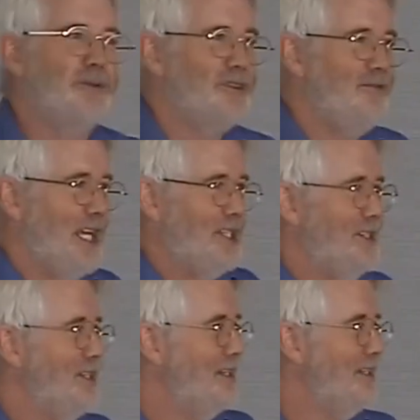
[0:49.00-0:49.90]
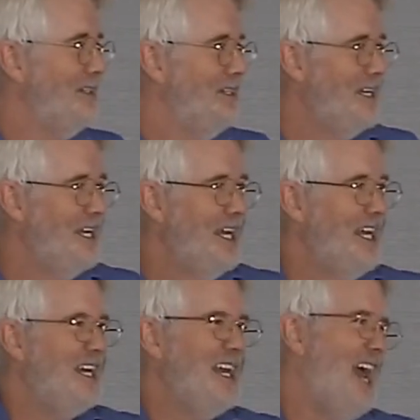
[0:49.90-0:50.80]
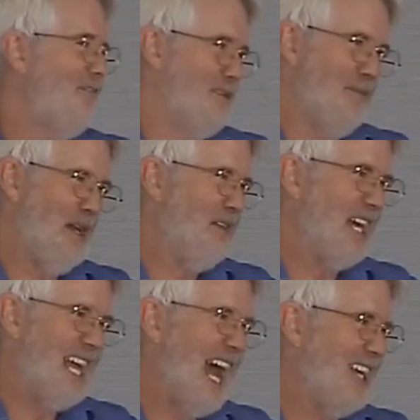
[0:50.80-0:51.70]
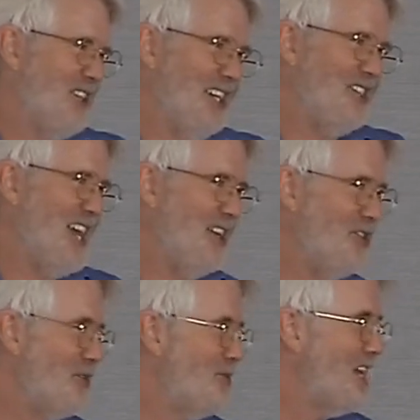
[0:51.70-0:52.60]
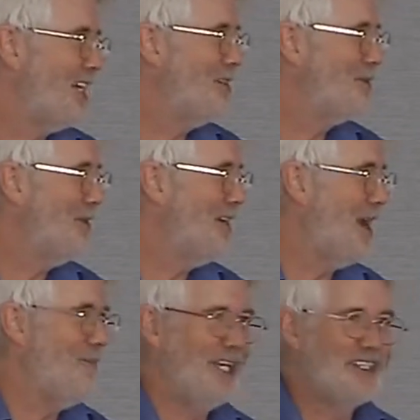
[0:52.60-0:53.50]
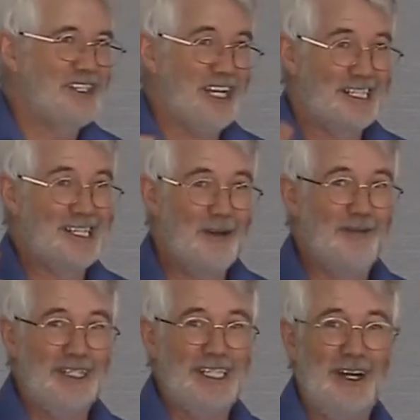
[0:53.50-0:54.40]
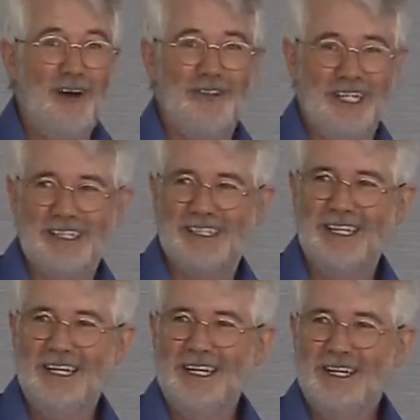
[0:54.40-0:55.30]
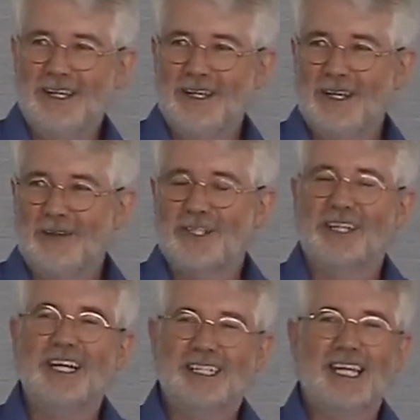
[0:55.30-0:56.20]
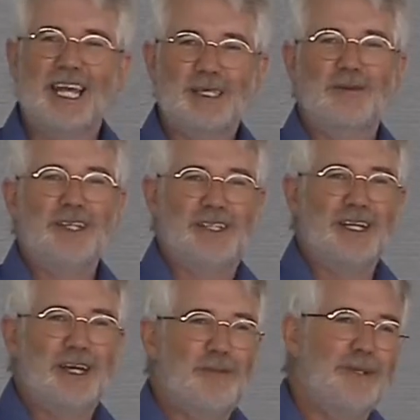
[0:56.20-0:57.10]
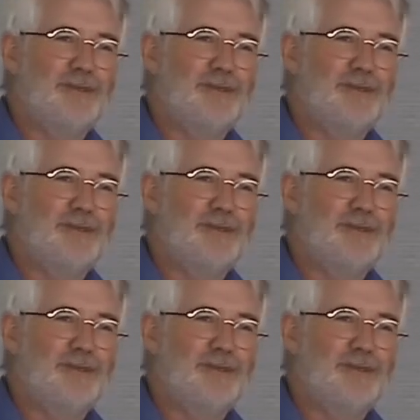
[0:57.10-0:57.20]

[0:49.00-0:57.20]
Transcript: was invented? It'd have to be like 1810 and 2 seconds, wouldn't it? I mean, it's just so freaking obvious. Would you like to guess when the tin opener